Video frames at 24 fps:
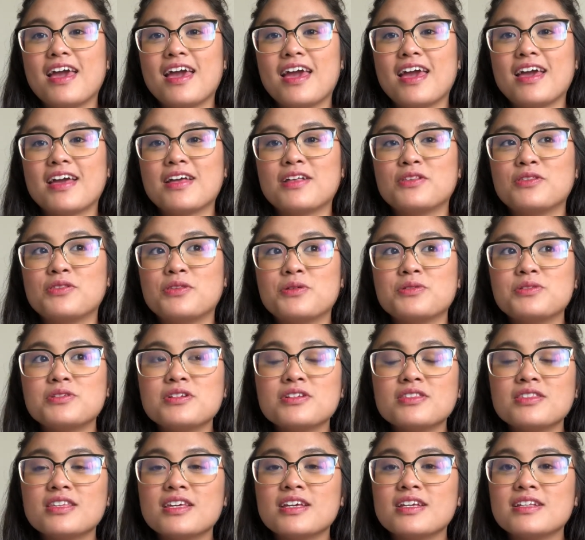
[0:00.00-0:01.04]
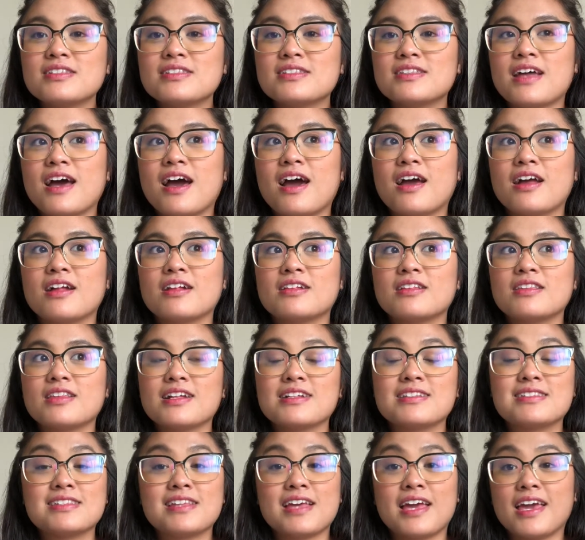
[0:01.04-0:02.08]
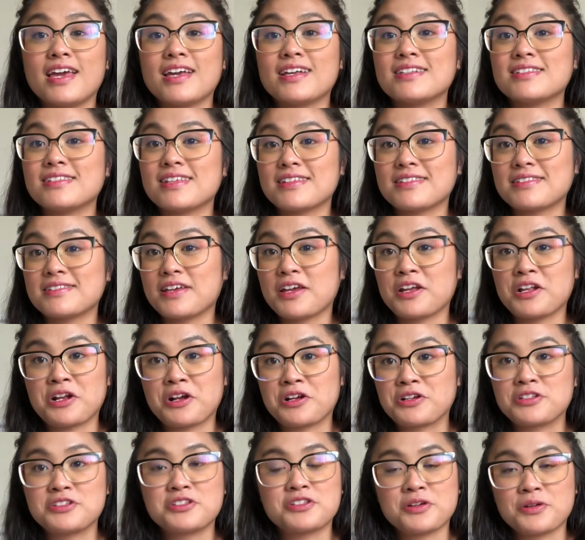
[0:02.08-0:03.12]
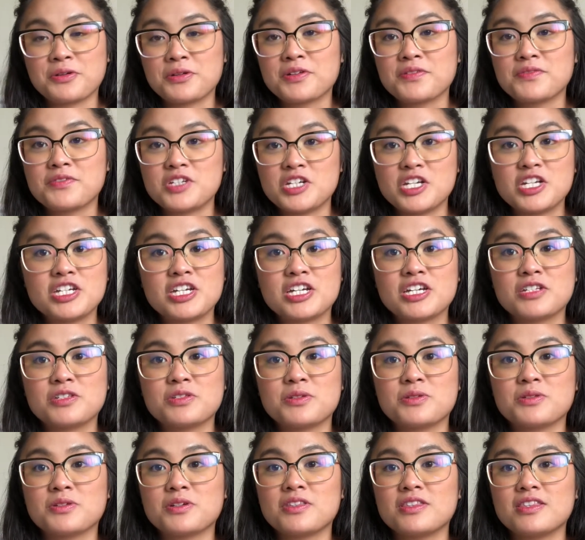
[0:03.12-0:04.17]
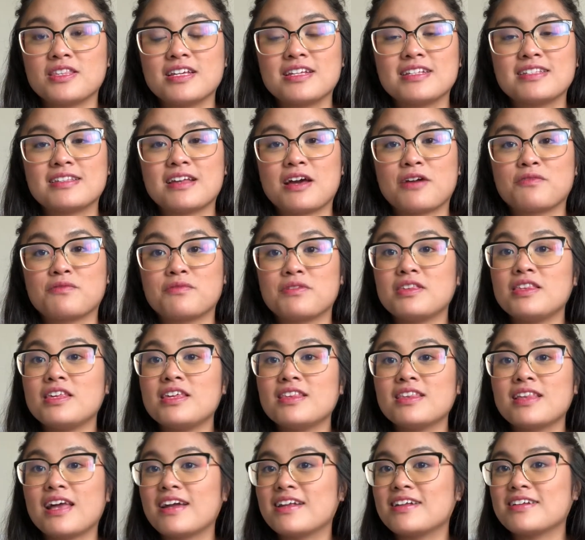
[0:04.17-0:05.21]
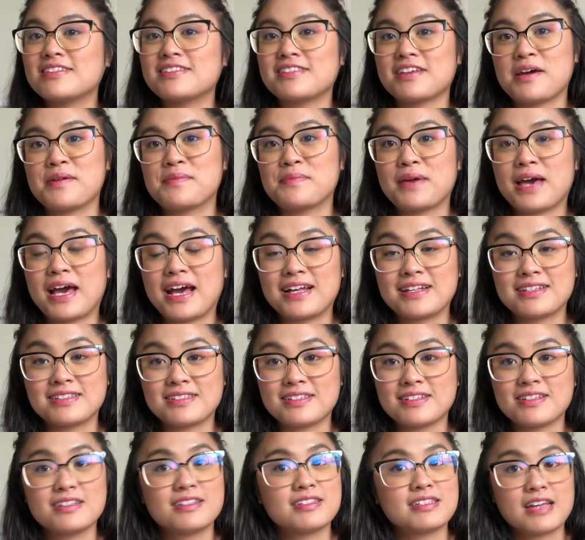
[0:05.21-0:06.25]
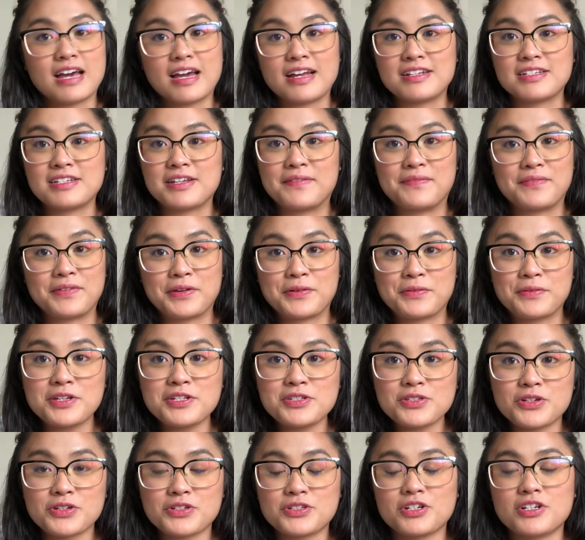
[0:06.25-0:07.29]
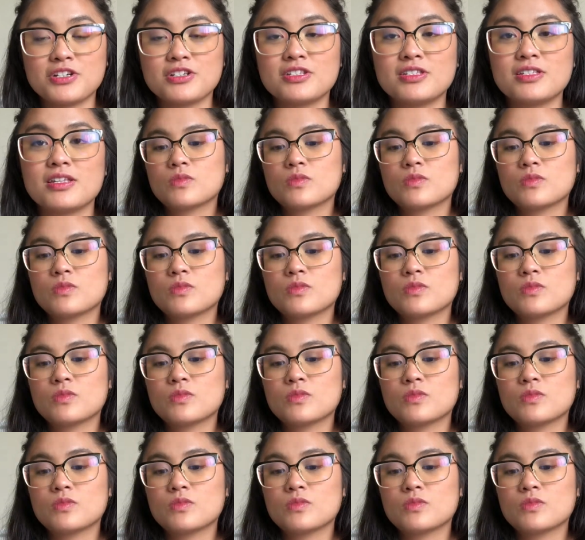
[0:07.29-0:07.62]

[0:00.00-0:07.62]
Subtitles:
And those are things that, let's say, exist in our zone of genius. Those are things that really light us up as scientific researchers.